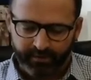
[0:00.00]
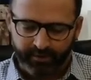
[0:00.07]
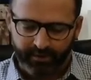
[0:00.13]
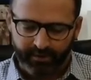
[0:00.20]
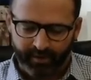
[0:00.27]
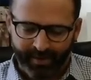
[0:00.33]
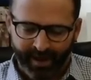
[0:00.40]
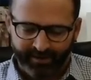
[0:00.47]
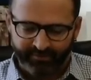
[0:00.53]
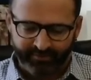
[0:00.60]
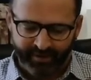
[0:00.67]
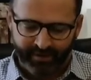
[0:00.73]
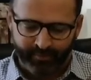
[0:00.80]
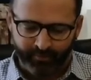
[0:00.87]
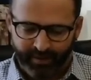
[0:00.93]
I'm not
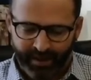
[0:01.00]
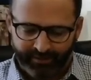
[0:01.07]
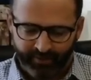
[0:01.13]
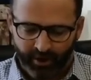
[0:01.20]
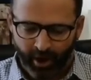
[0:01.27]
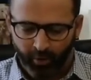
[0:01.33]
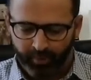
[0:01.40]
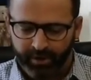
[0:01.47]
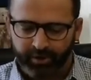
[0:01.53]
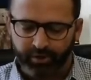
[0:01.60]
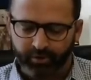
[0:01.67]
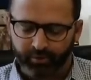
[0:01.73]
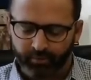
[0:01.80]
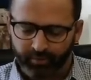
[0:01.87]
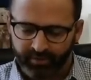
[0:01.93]
saying that's all we
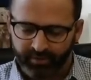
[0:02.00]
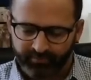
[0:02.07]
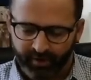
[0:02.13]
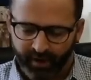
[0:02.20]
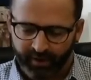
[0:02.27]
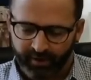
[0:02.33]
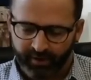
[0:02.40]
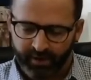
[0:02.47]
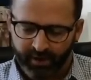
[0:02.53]
do. We've done